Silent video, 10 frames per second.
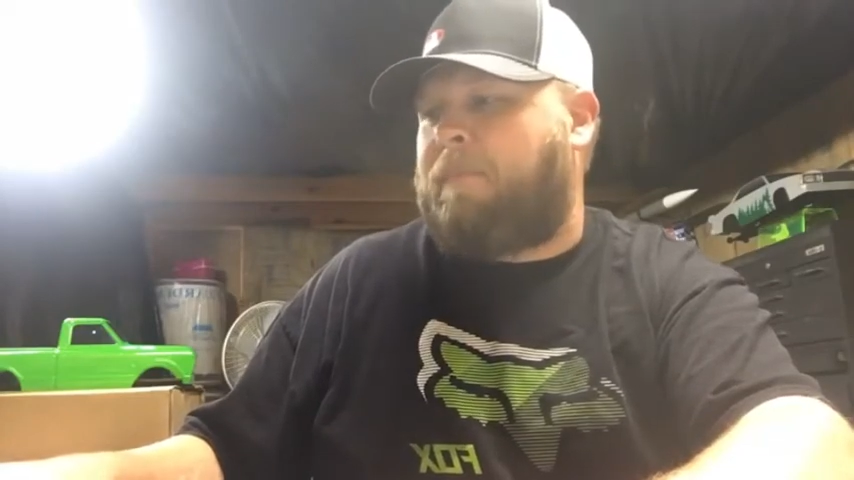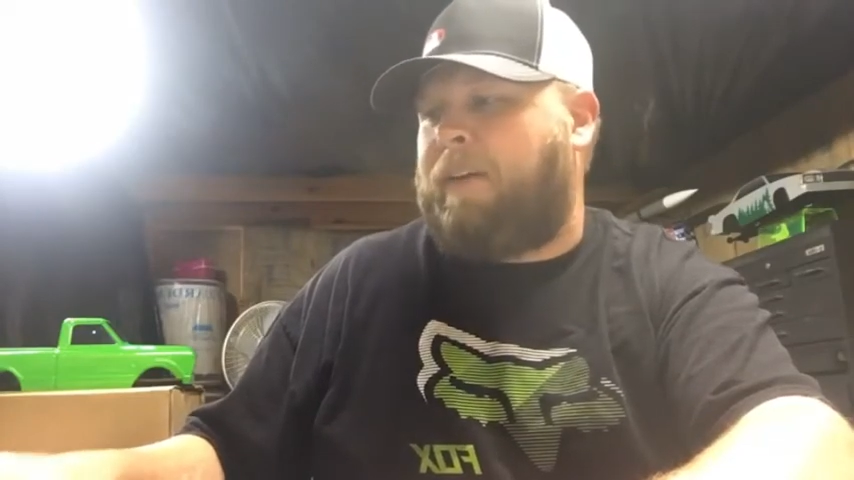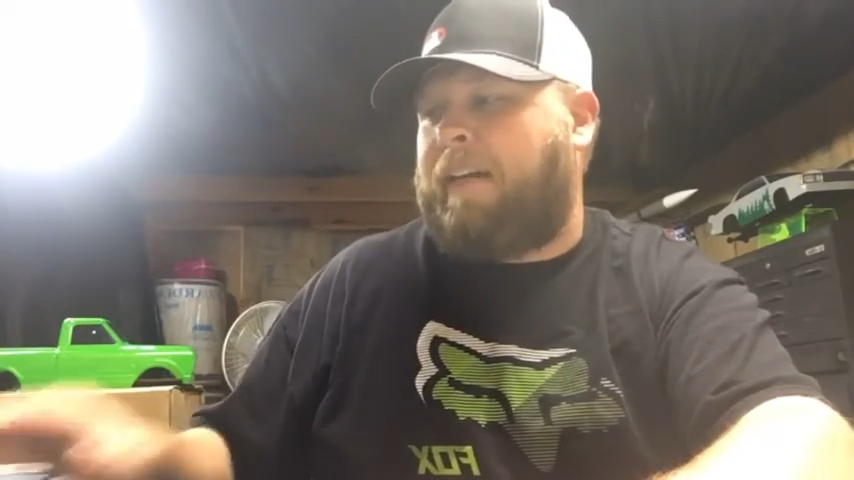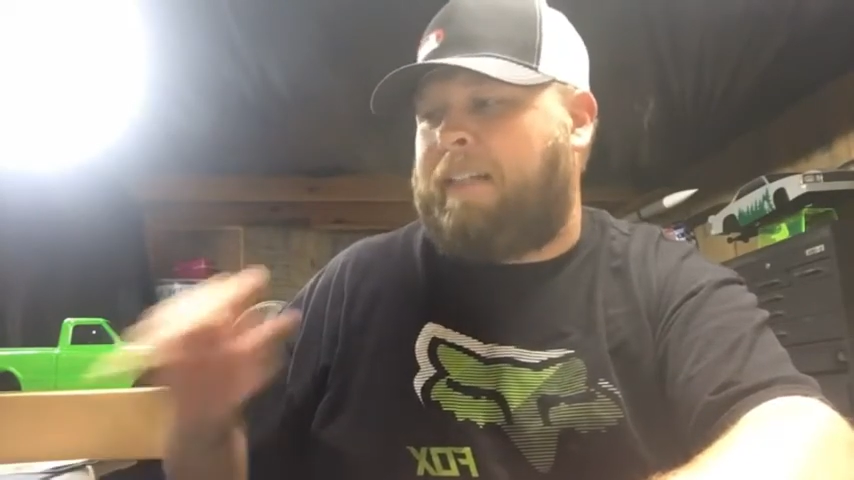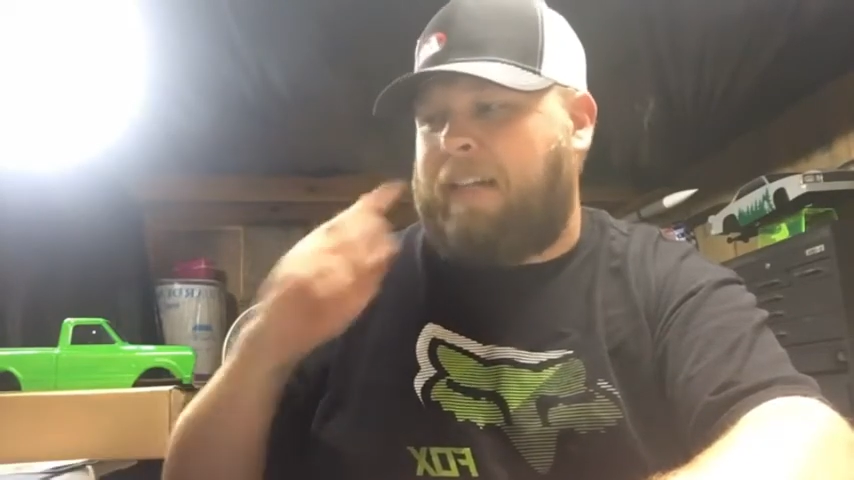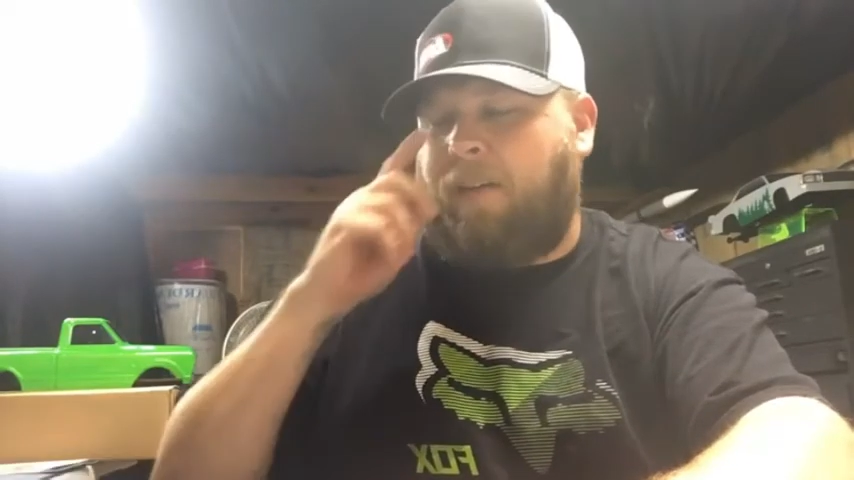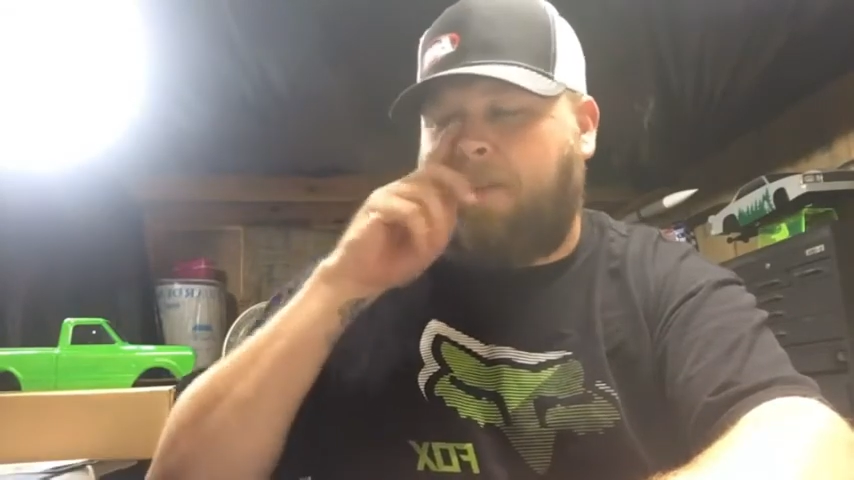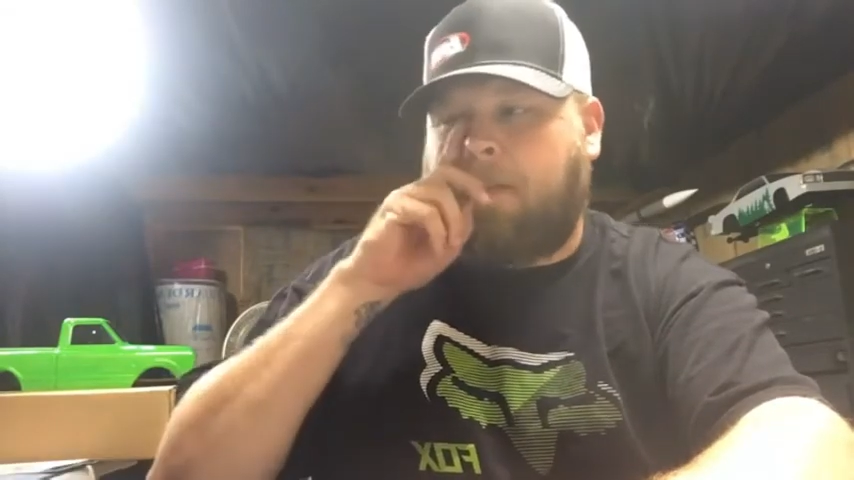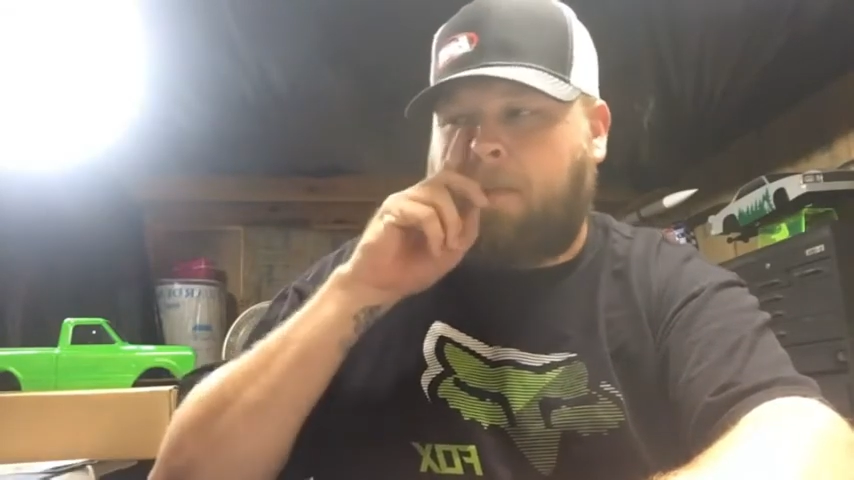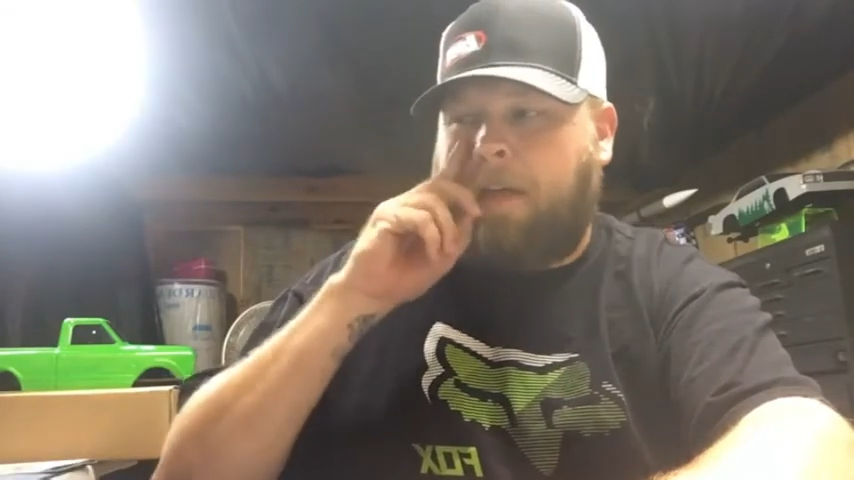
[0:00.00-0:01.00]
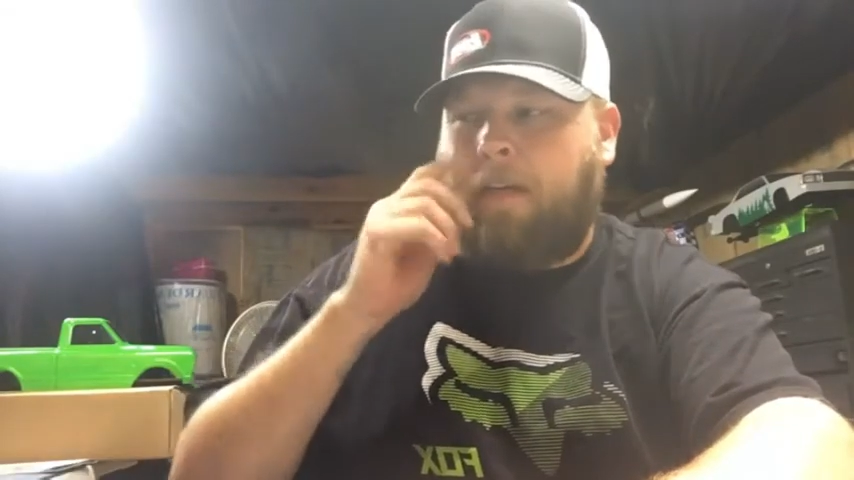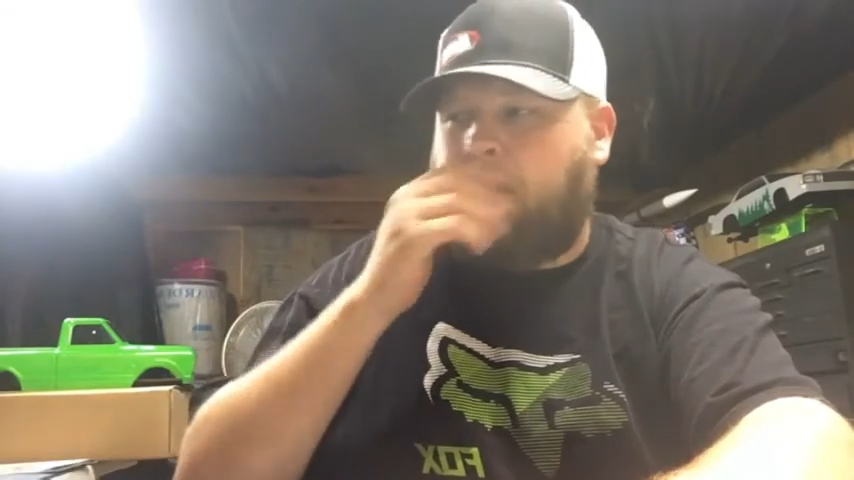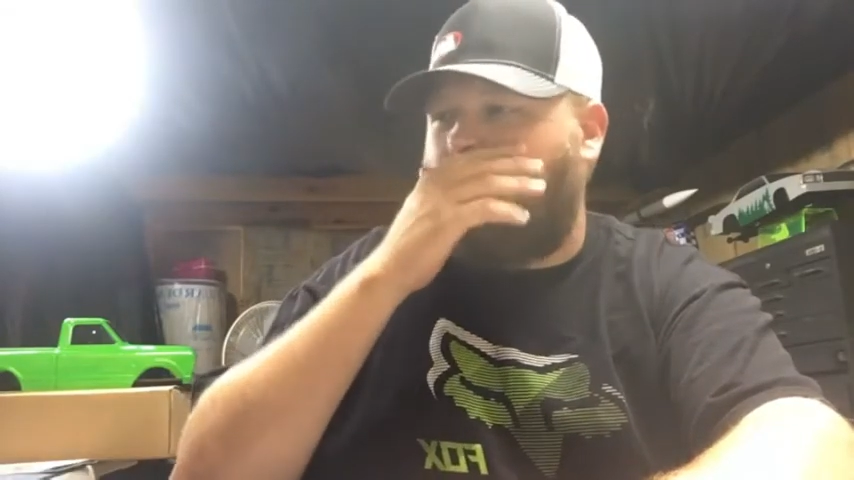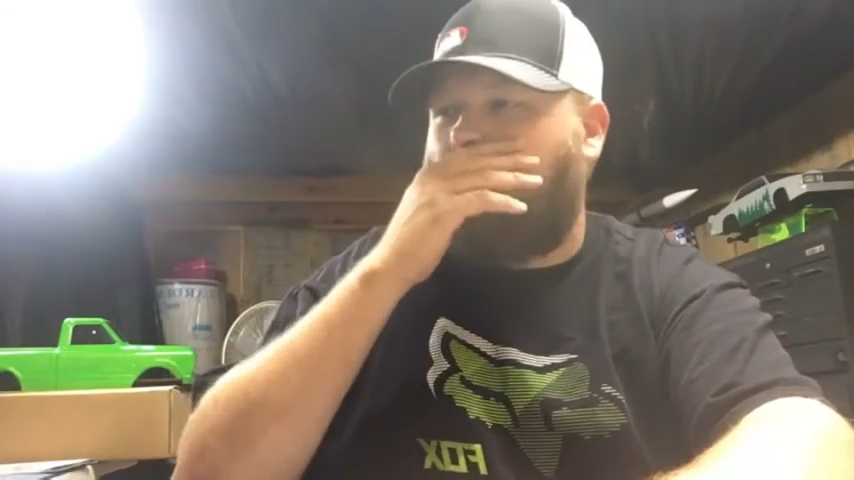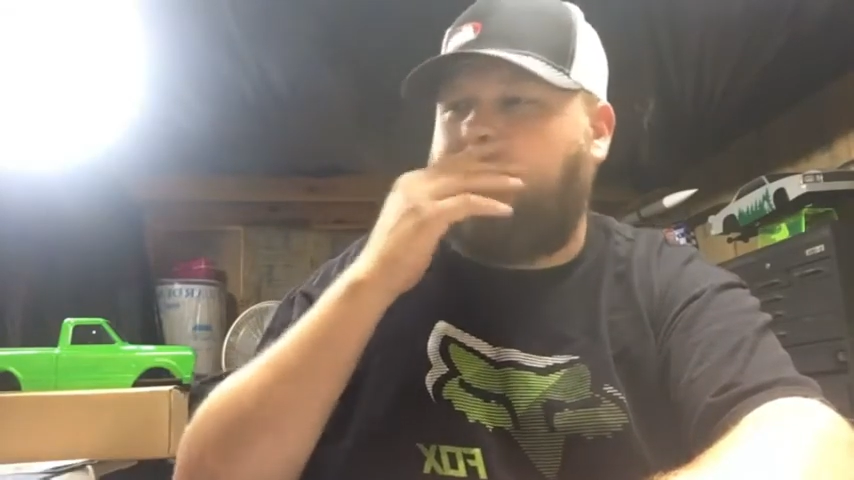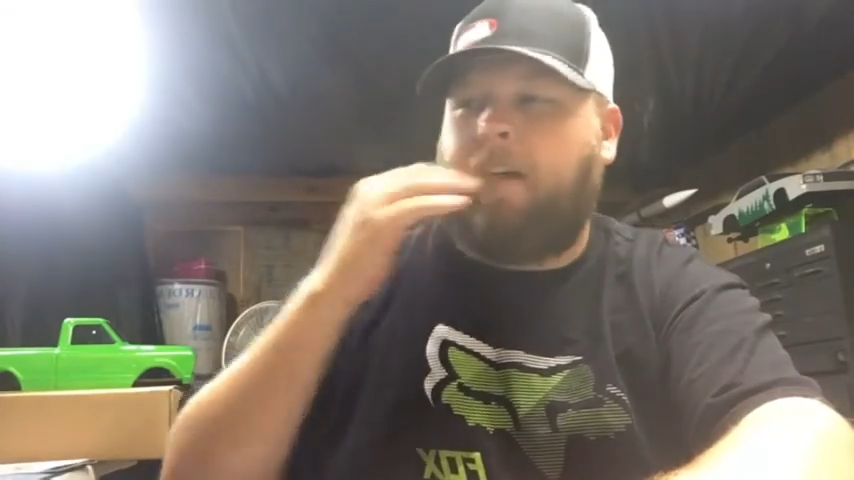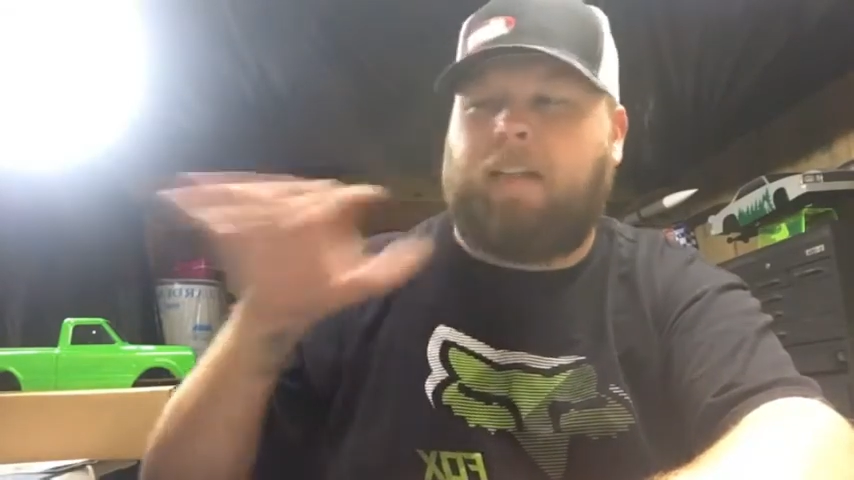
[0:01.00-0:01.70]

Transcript: pretty self-explanatory